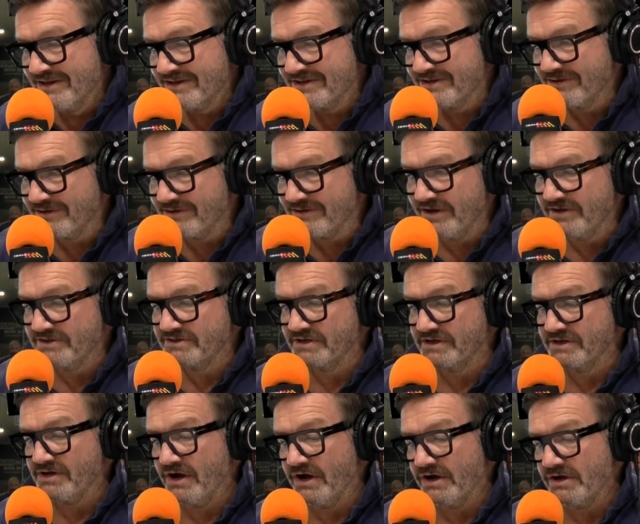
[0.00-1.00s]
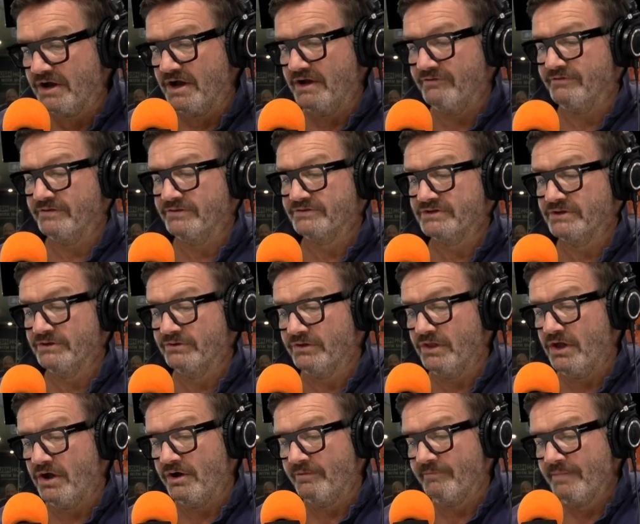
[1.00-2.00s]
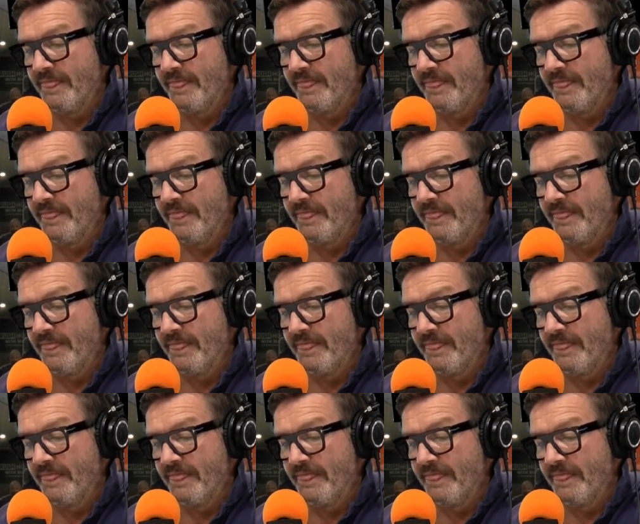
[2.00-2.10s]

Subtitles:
too close to cockeye for too long.